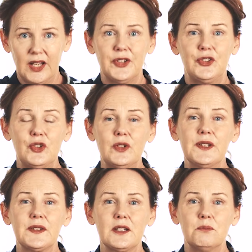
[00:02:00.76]

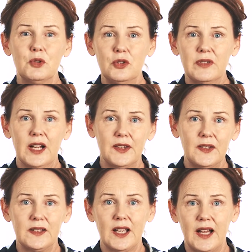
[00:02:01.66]
Students can move
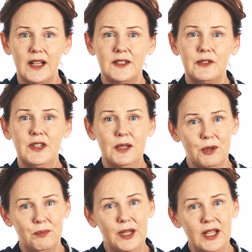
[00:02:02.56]
others' cards if they're
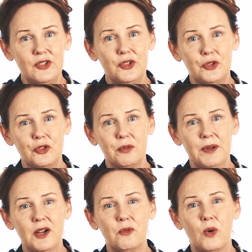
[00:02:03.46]
prepared to talk
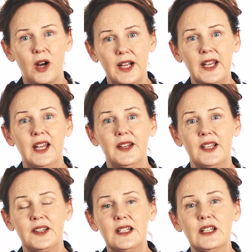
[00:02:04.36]
about why
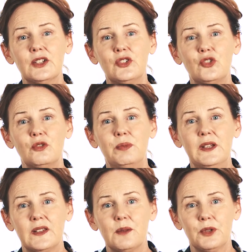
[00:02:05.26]
they think it should be
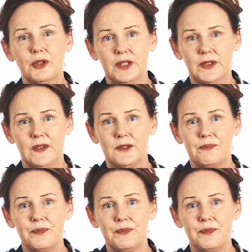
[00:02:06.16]
somewhere else.